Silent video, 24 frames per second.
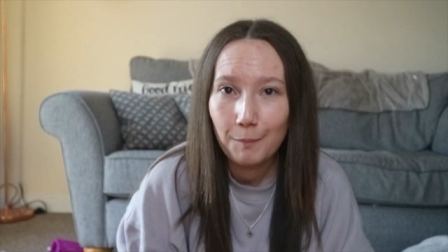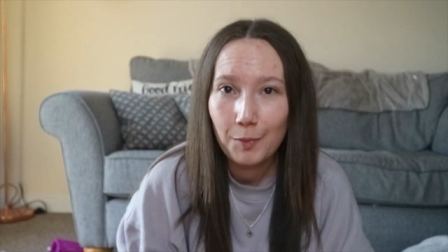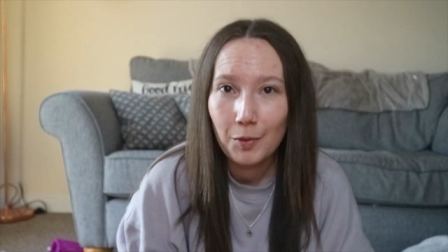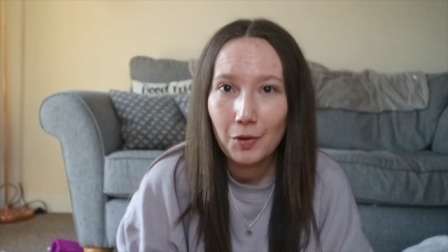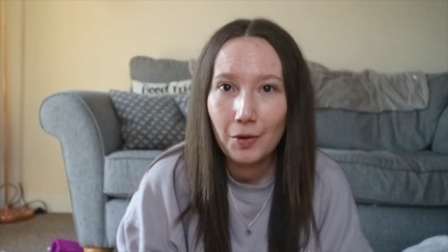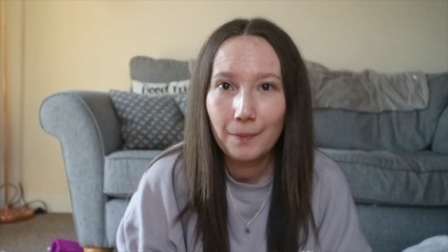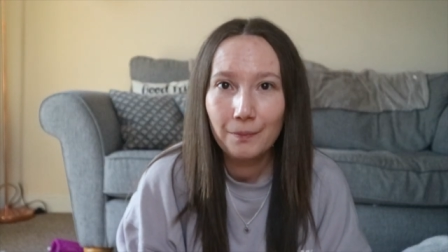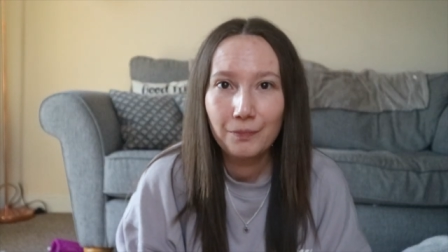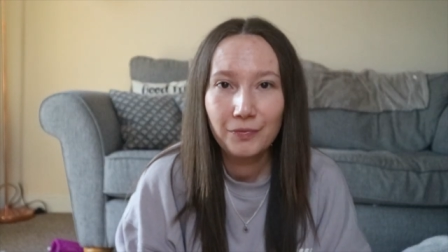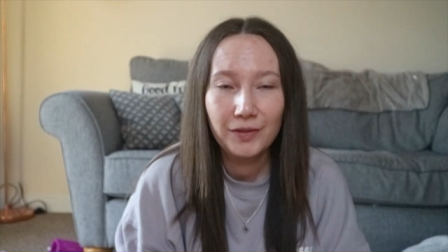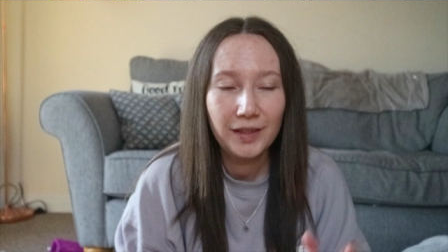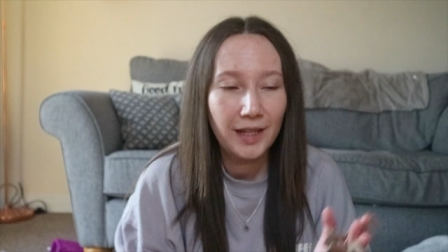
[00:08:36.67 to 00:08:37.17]

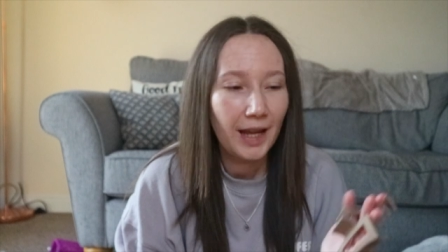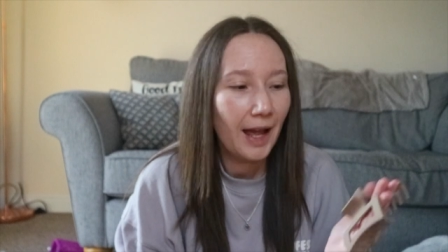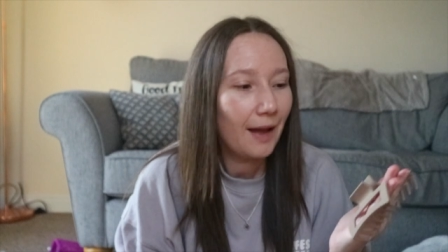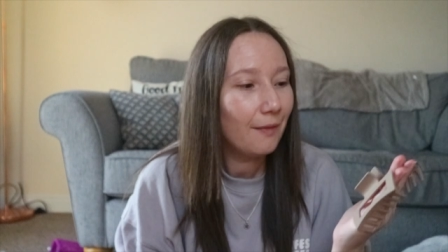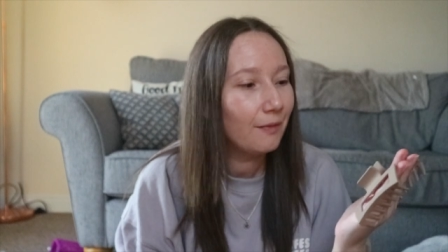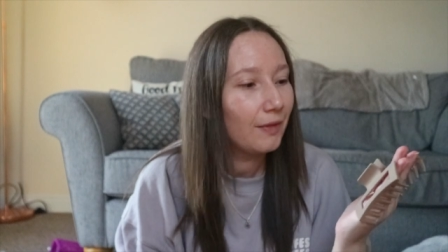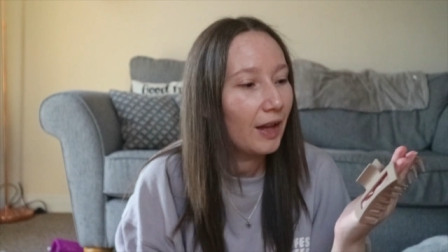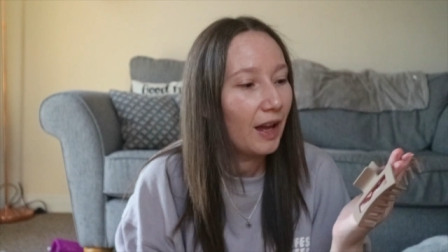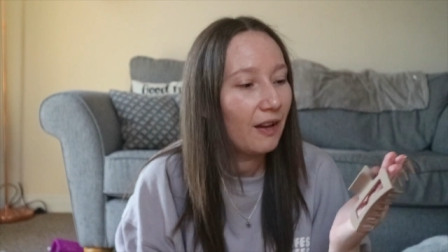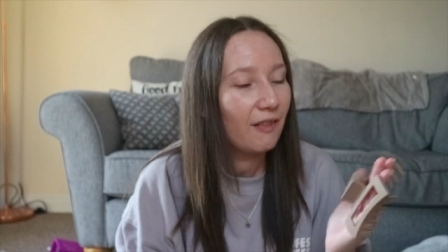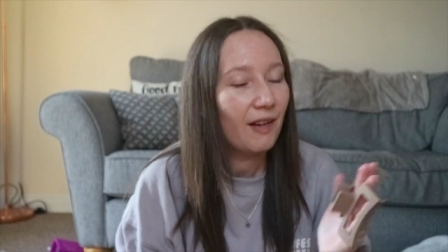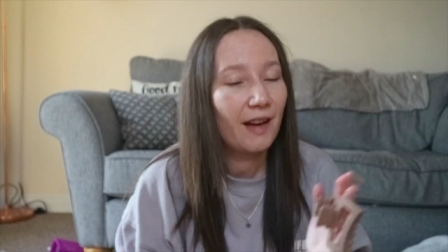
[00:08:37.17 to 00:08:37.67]
but yeah,
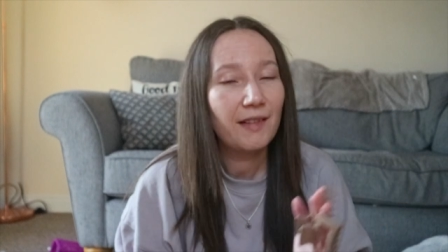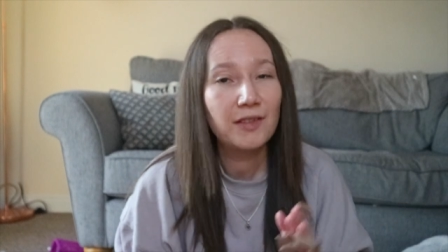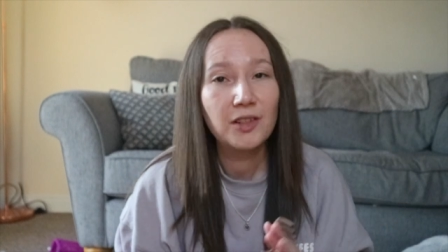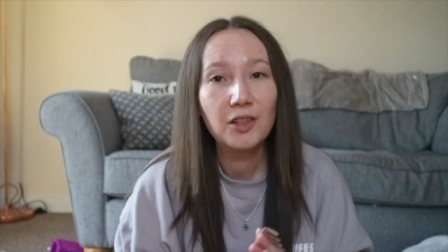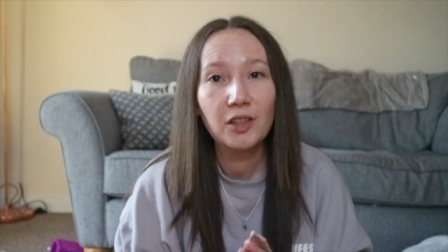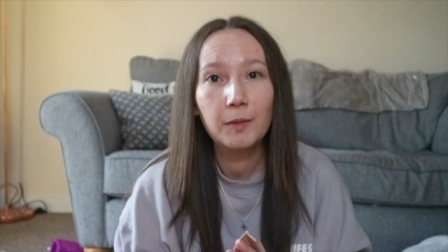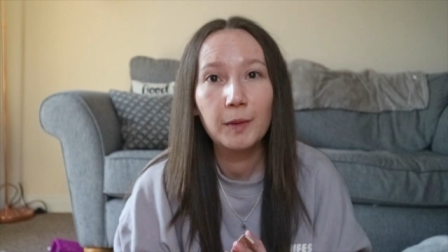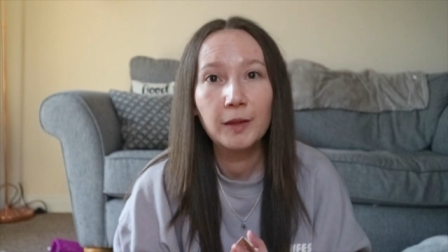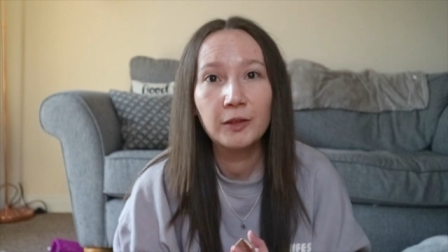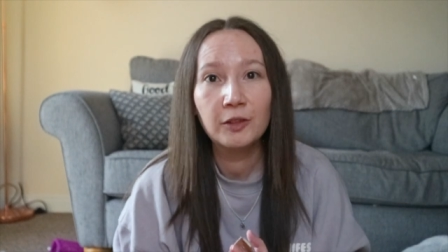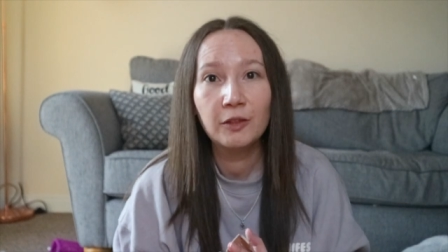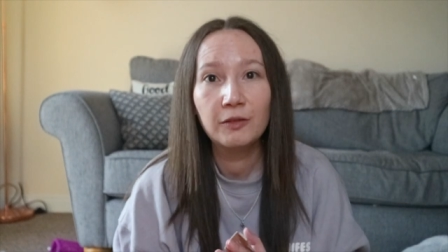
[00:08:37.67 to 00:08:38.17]
I've
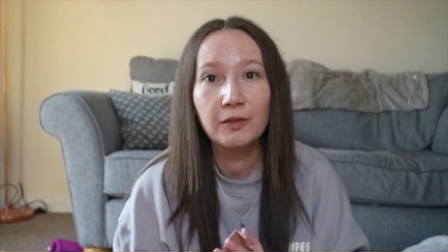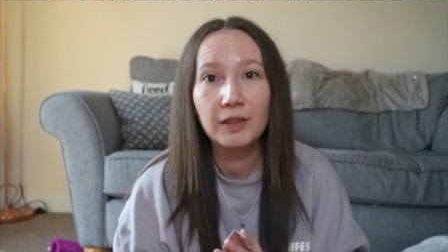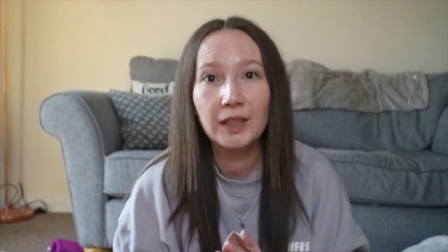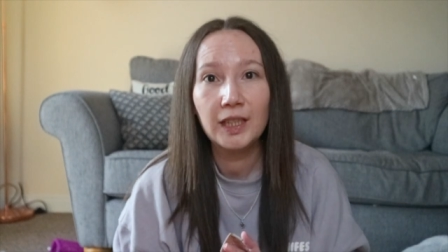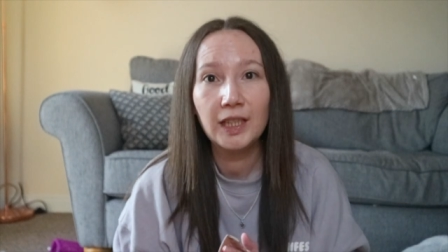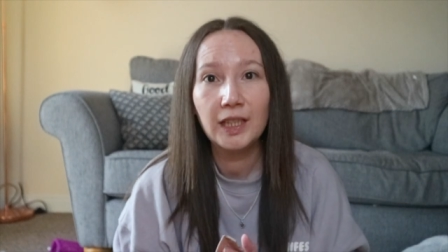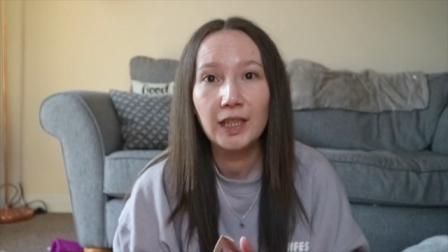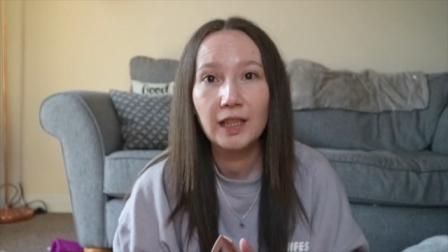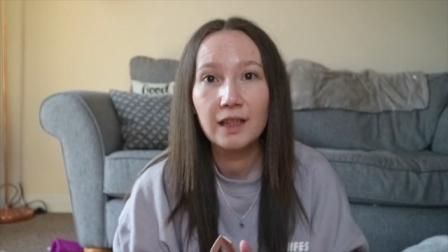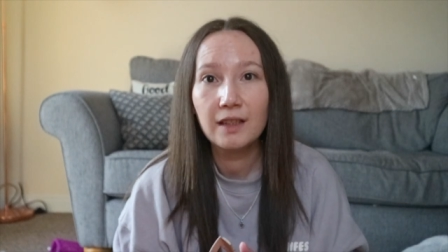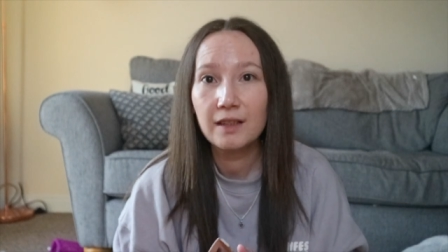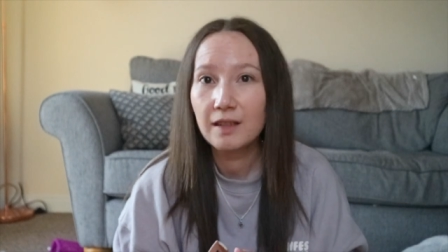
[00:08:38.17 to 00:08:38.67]
absolutely been loving
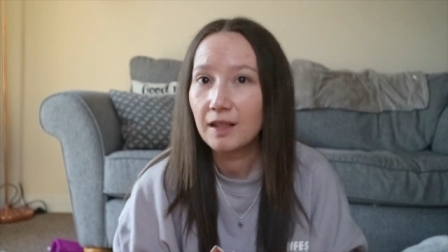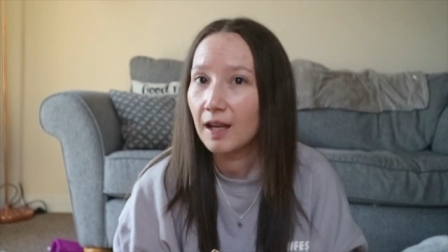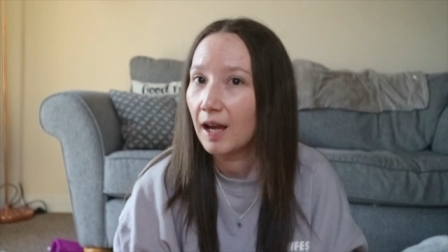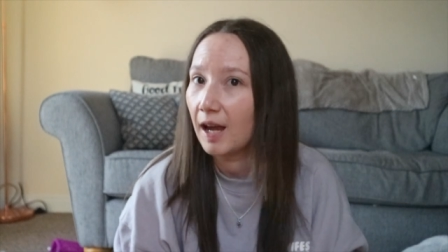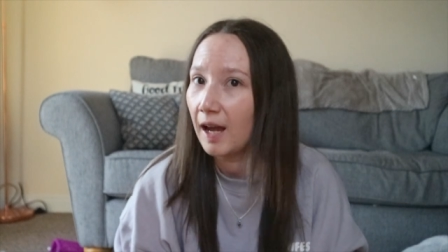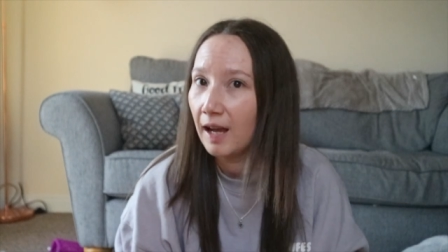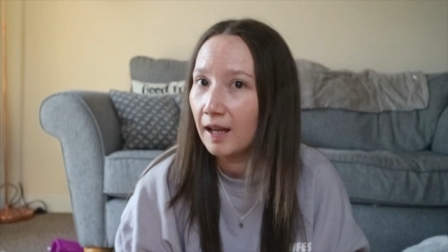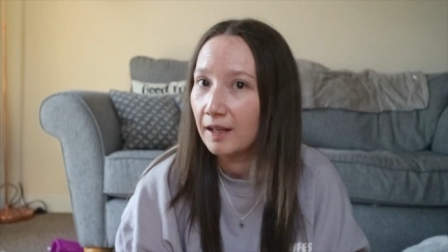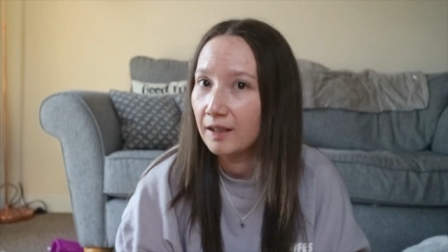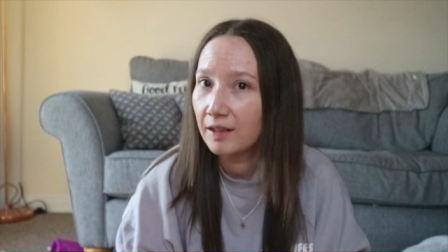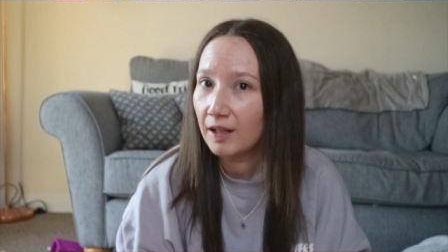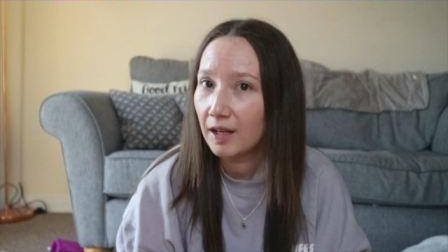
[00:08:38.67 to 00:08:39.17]
these
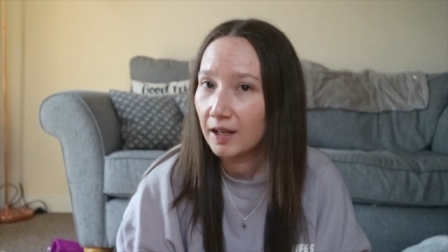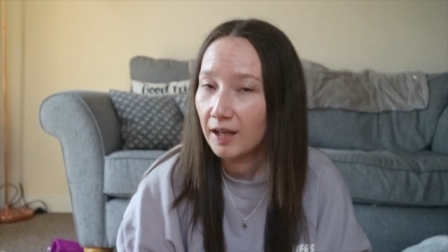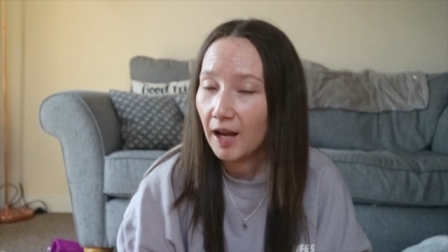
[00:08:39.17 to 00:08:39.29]
and